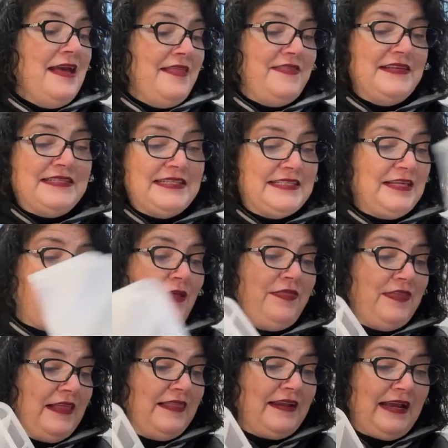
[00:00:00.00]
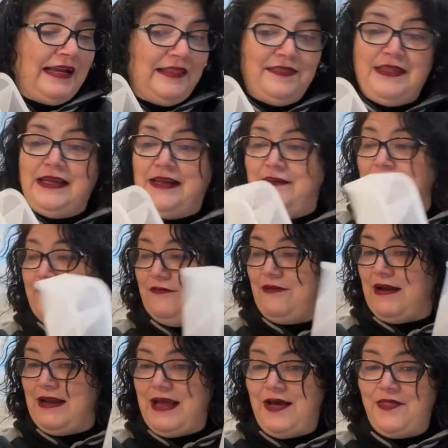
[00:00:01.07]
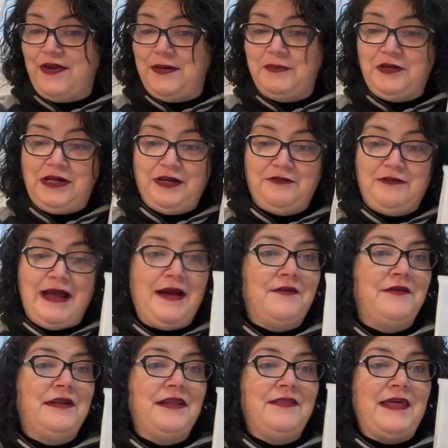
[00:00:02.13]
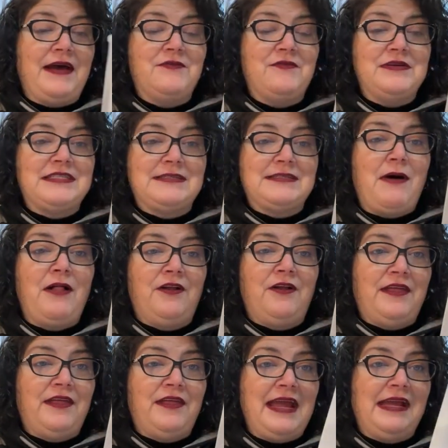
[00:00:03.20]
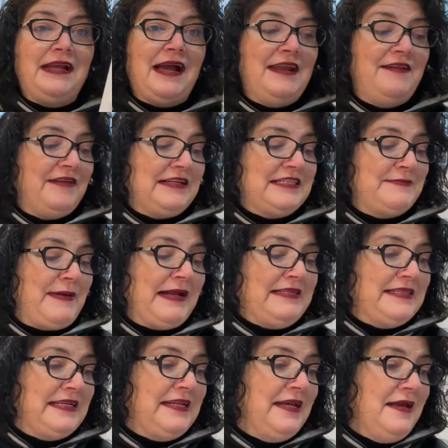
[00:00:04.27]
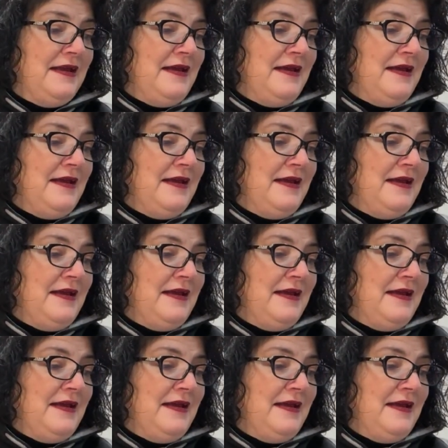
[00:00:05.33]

This is the only thing that I can think of right now that I'm looking around that was smaller than I kind of expected.